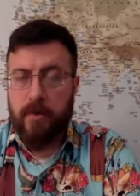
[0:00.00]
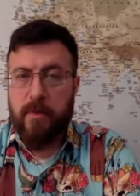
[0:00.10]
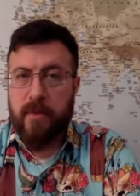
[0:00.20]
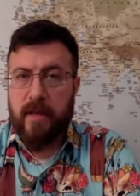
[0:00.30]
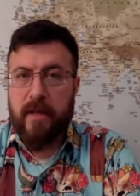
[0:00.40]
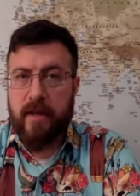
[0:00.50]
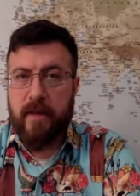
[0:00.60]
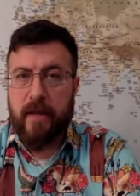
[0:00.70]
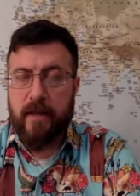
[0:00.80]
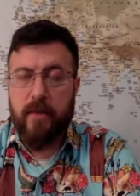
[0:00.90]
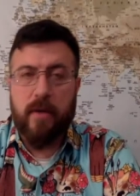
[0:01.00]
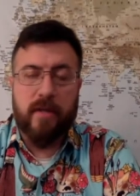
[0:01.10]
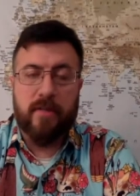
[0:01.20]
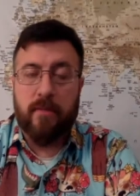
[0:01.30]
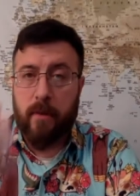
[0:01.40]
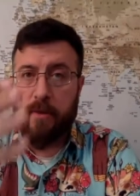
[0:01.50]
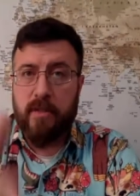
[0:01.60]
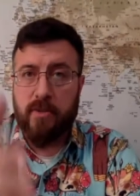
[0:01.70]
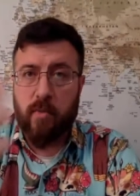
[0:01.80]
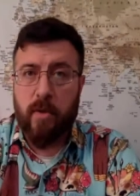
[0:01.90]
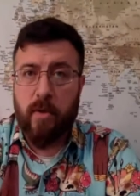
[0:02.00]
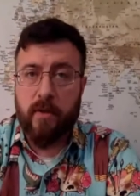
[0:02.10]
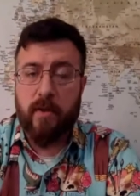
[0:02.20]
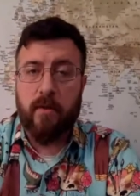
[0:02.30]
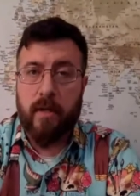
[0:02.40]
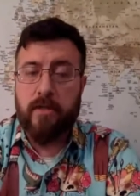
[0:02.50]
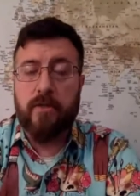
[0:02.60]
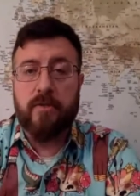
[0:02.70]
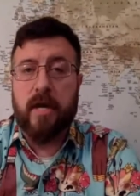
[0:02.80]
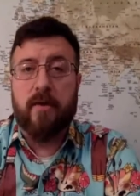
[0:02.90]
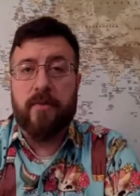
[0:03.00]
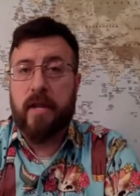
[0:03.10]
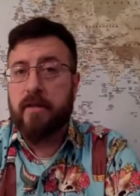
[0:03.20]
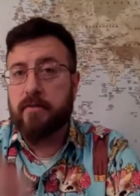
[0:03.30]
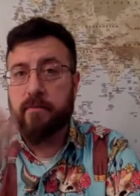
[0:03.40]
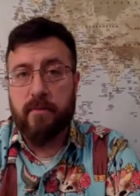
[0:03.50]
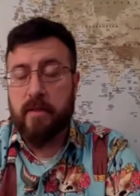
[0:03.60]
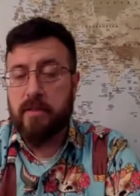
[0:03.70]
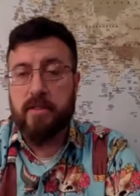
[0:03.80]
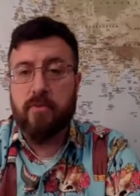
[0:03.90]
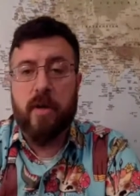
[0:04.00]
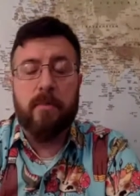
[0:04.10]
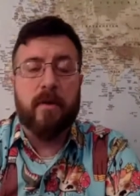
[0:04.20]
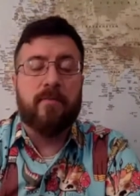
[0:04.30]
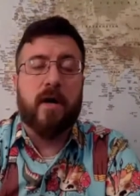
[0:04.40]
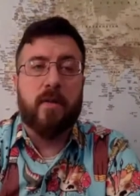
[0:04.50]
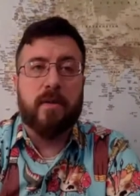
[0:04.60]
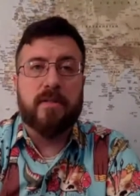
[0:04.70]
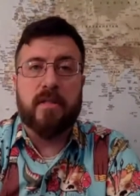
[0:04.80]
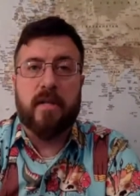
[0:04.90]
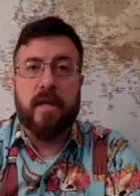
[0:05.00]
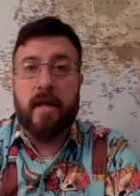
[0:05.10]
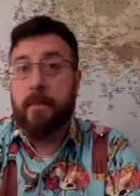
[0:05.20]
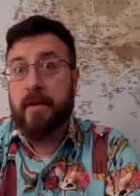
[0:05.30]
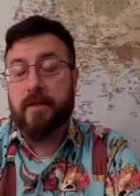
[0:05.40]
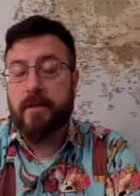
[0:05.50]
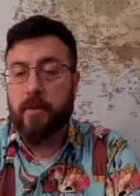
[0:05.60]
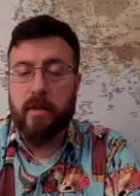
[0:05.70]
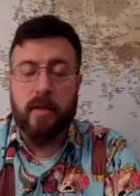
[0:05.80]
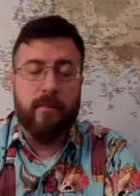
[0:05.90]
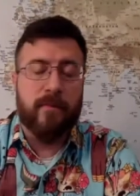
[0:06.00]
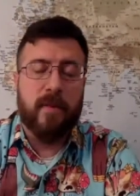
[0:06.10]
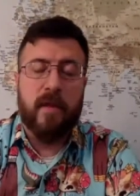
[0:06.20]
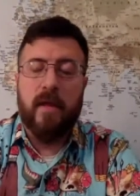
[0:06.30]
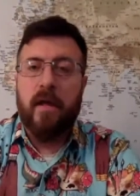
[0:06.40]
hope to be like you guys If you have putting these regular issues out that has that such great big followings, and, and I'm going to continue reading them.